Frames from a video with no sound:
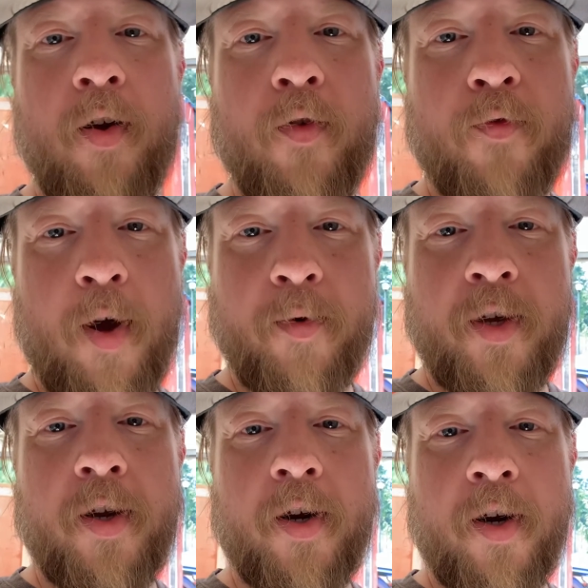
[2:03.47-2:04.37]
from
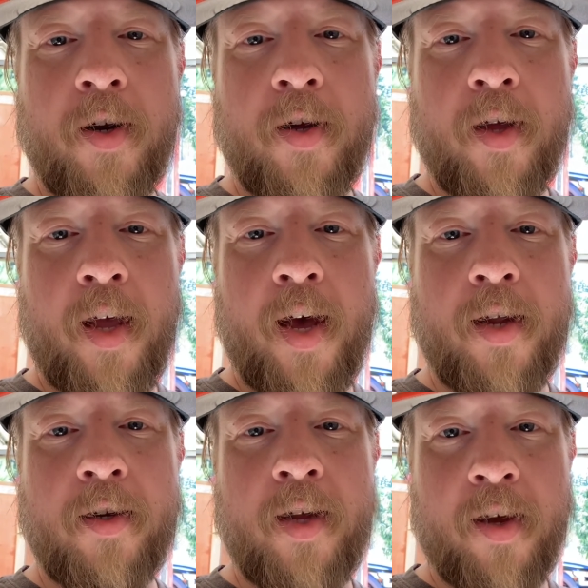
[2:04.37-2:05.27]
here,
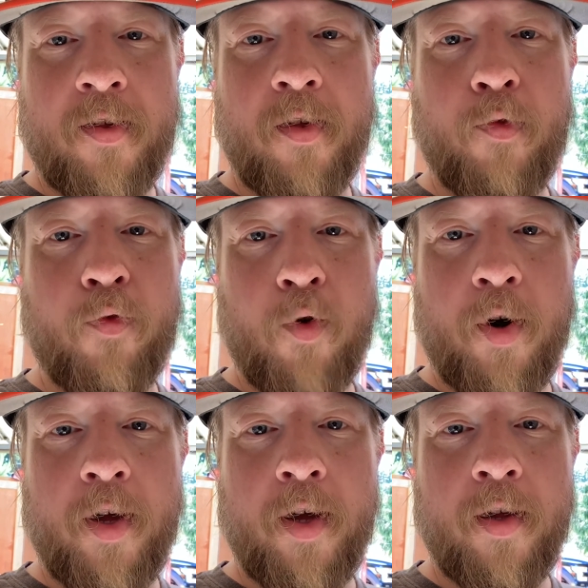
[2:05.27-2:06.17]
and Texas,
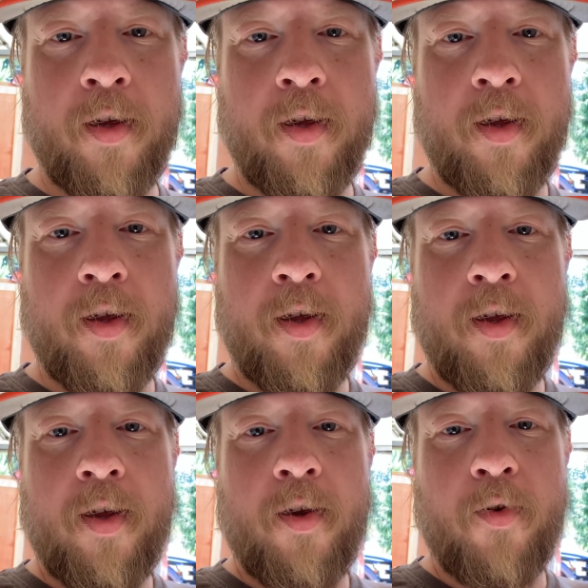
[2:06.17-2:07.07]
Florida,
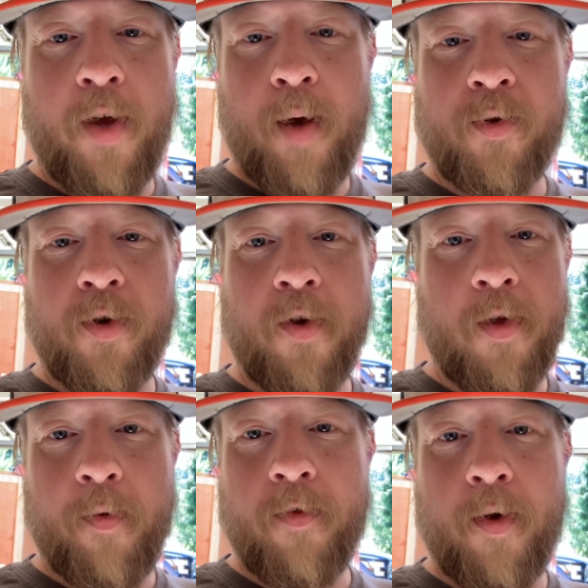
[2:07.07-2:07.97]
New Hampshire are
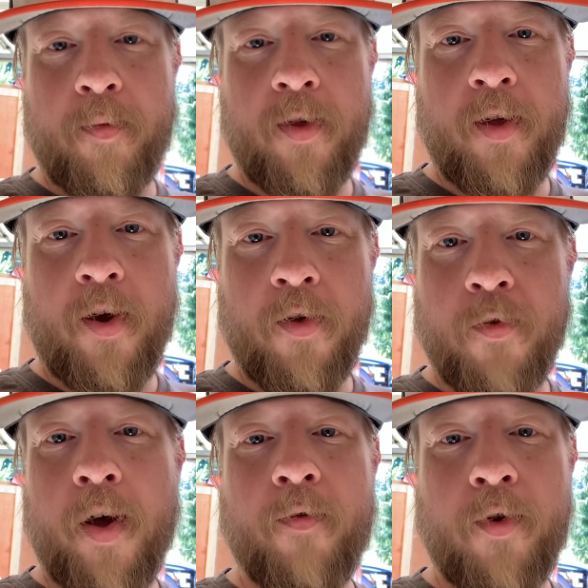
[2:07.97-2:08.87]
some of them because they
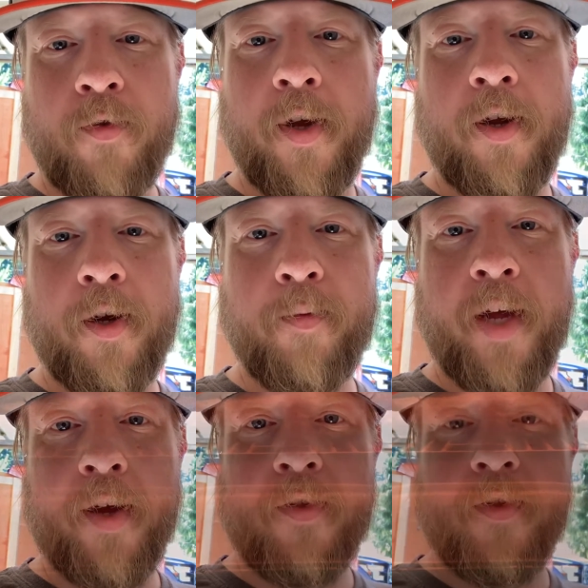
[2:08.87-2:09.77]
also have no state income tax.